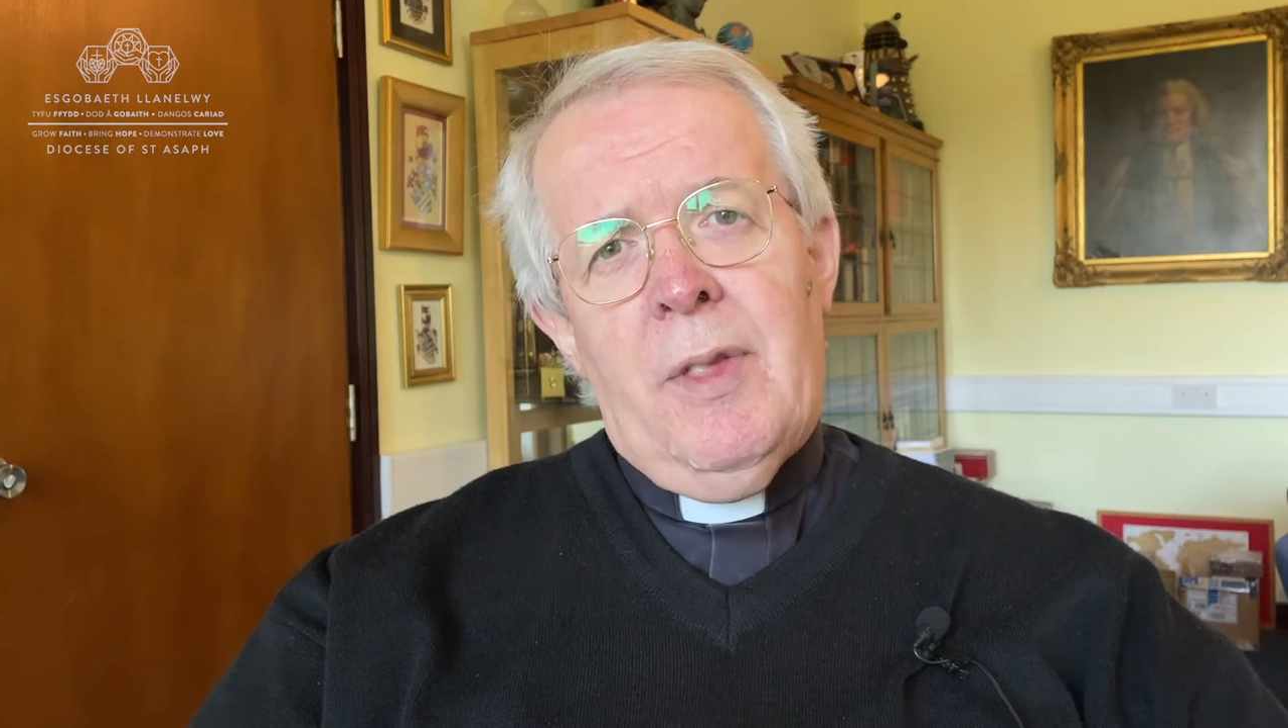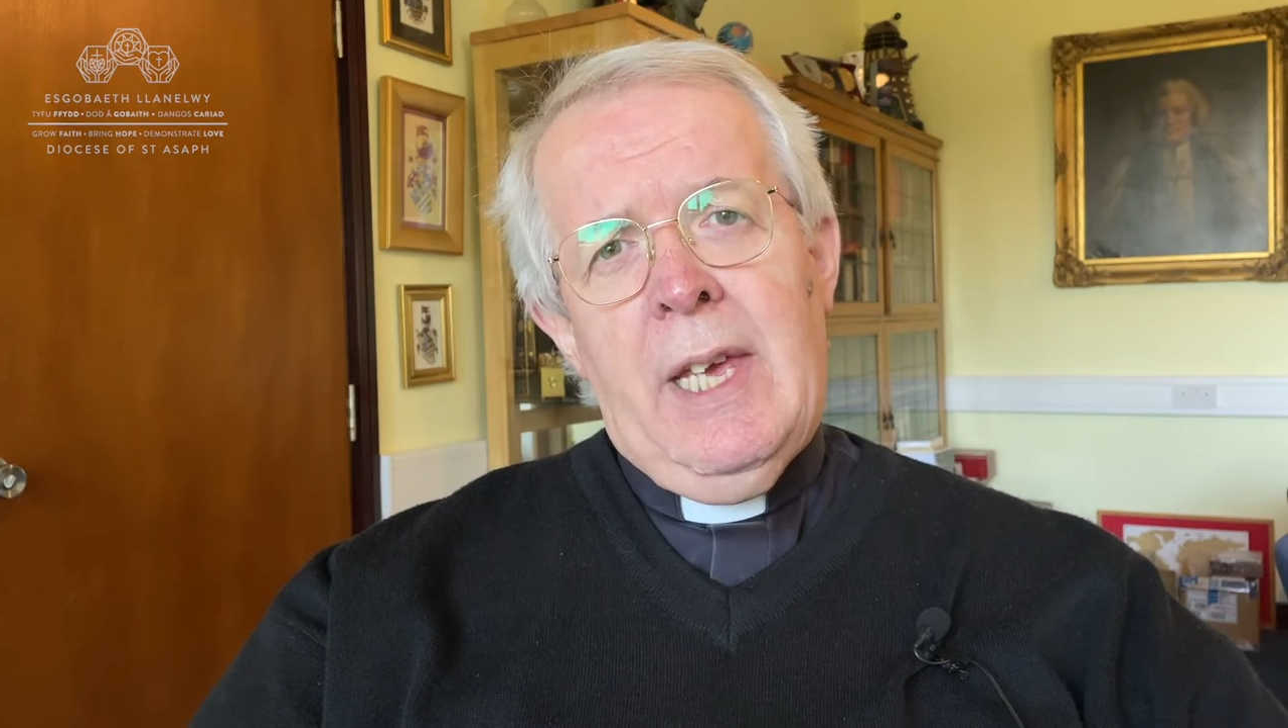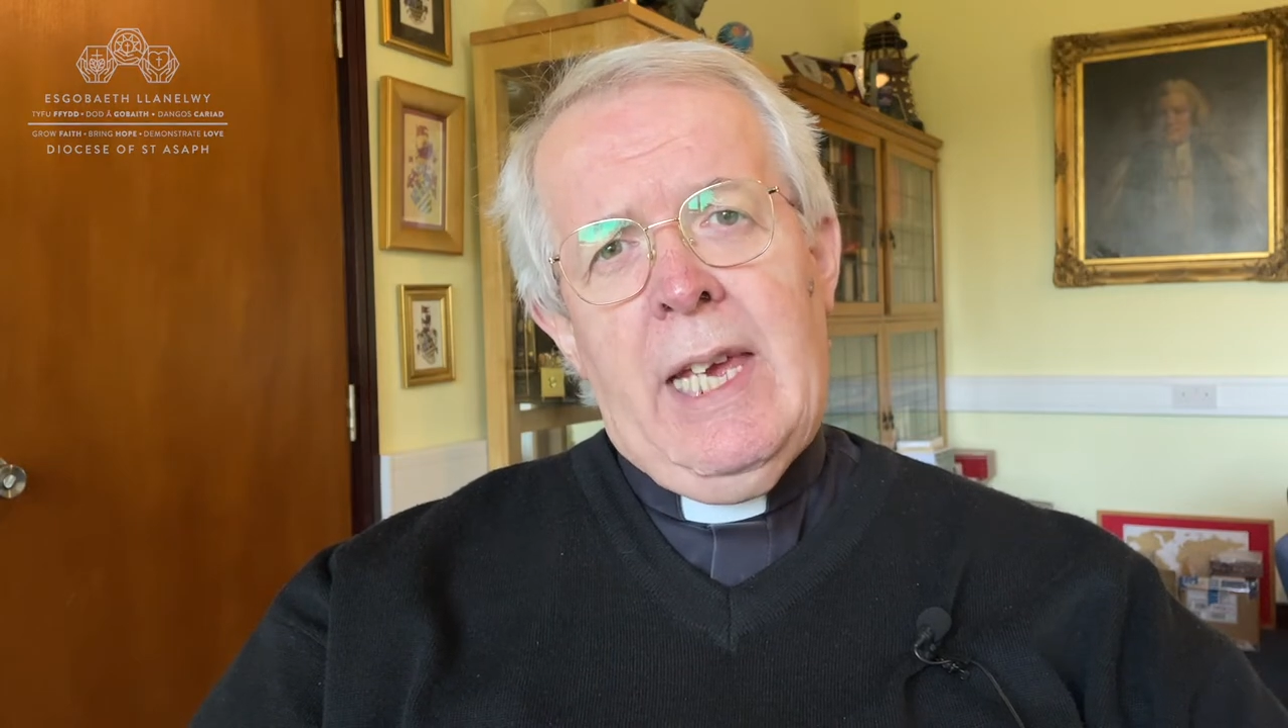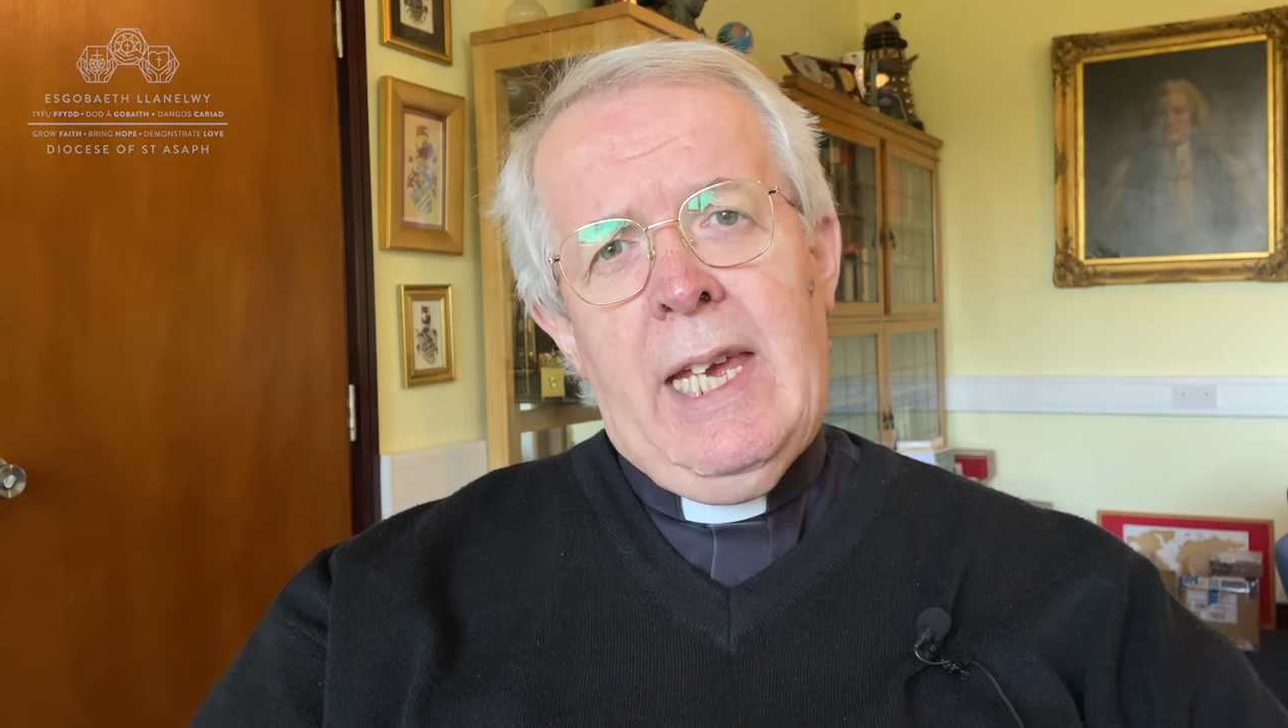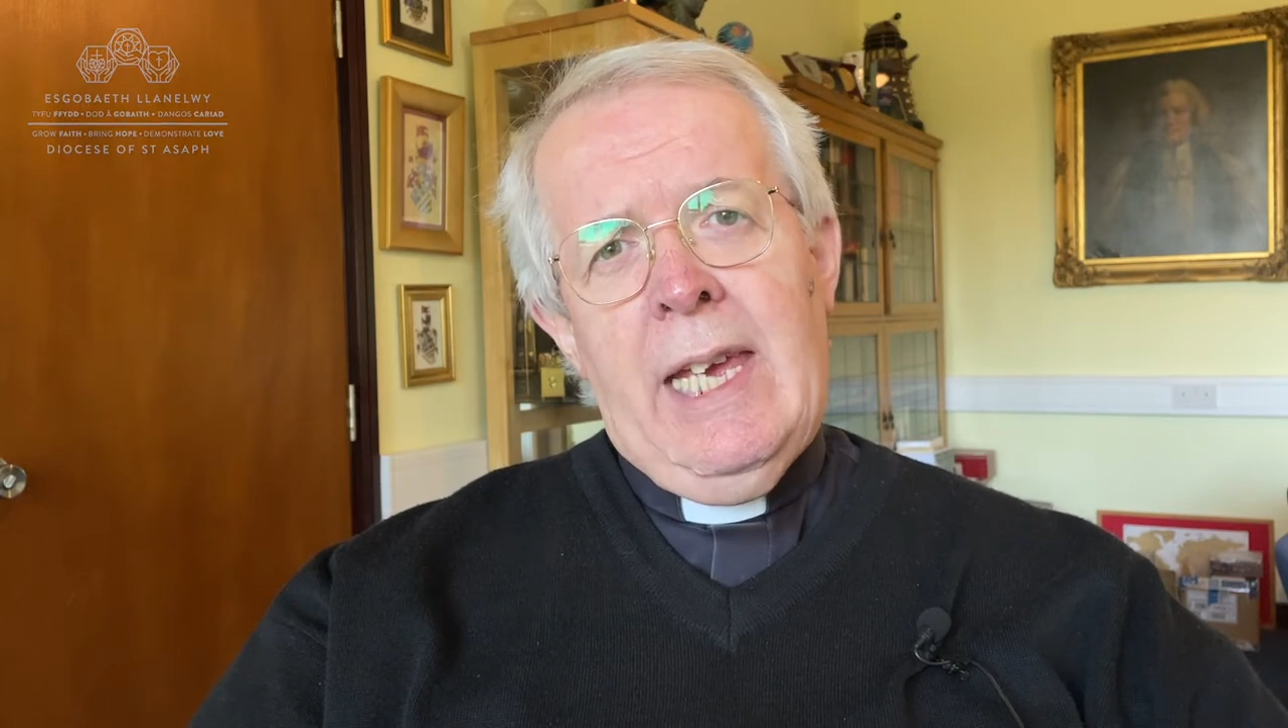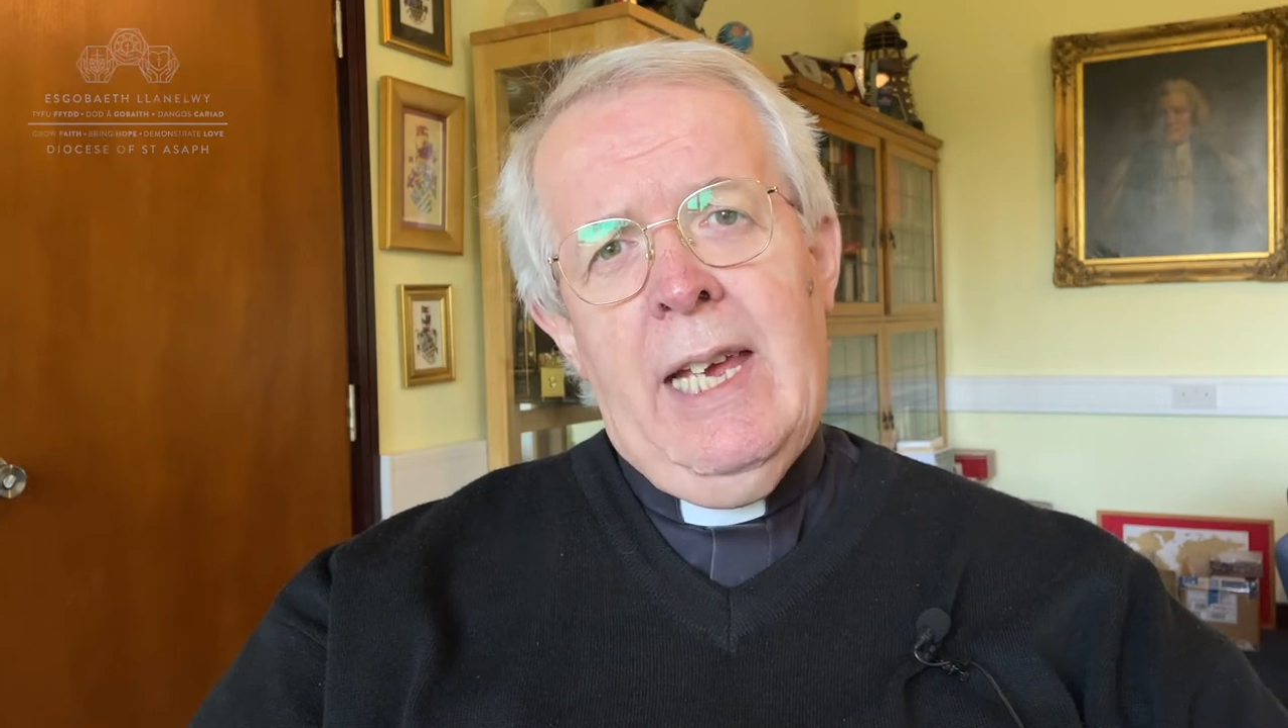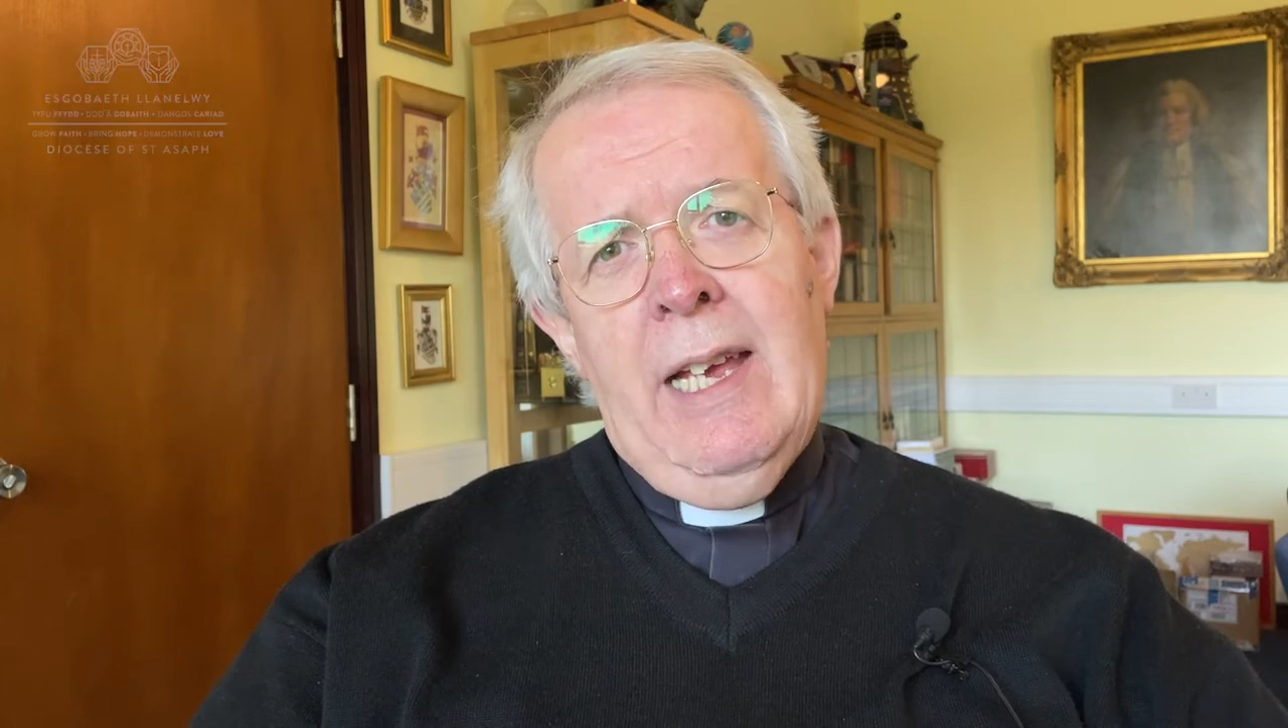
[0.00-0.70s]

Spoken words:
the